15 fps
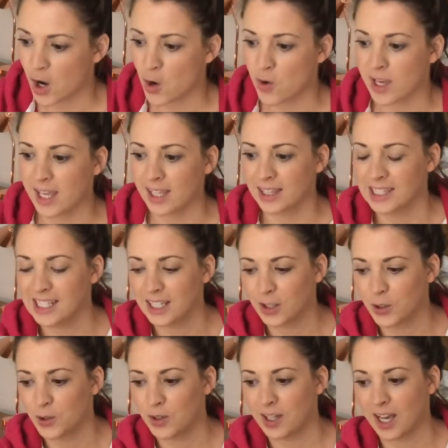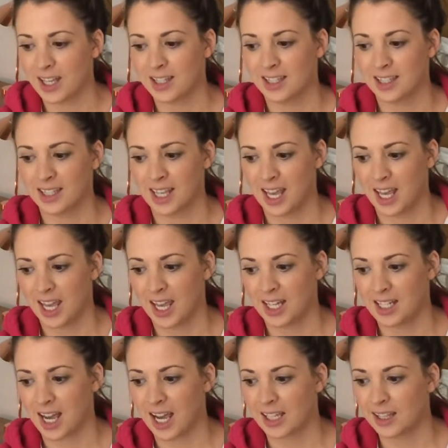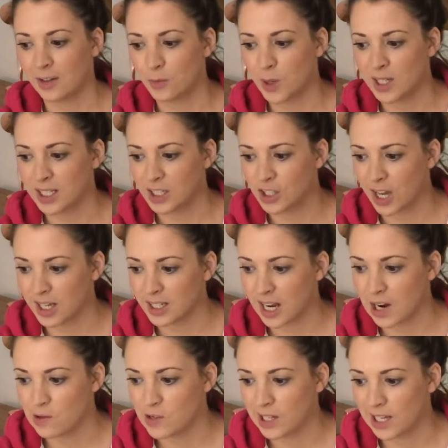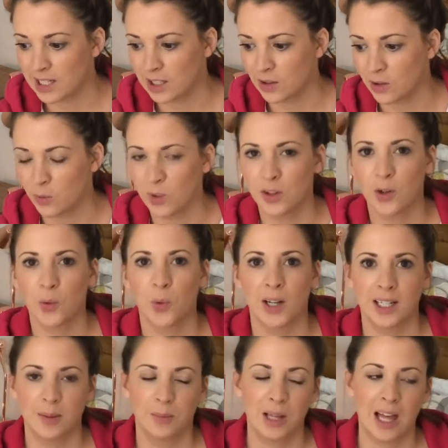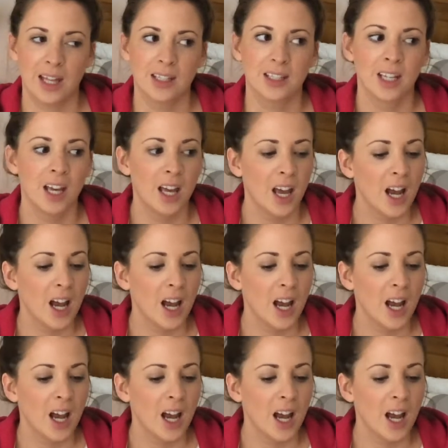Okay, Lisa Cook has said, I love wedding chat. How are you getting on with your wedding plans?